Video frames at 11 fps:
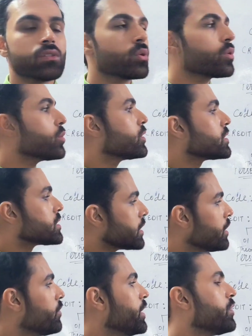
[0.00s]
so
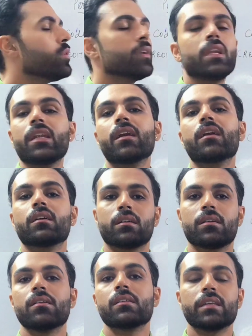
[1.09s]
still we need a
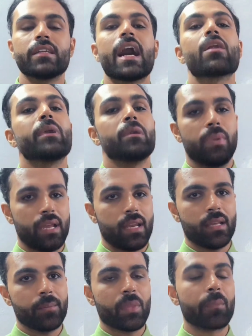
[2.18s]
retirement
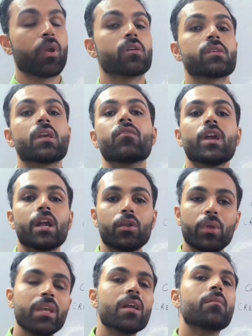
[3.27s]
planning, because if we are
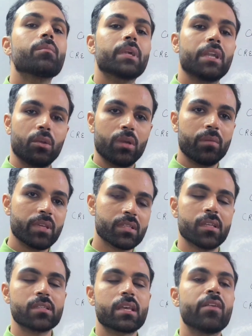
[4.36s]
doing a particular
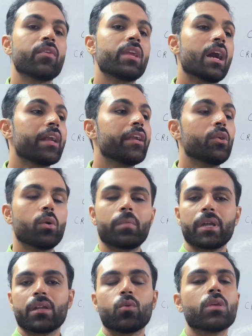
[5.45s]
business and we are into a
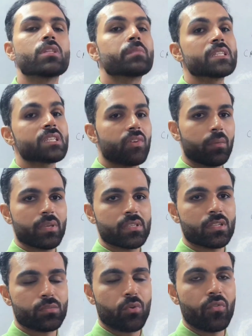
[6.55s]
particular specific
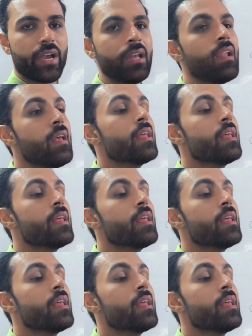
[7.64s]
business profile,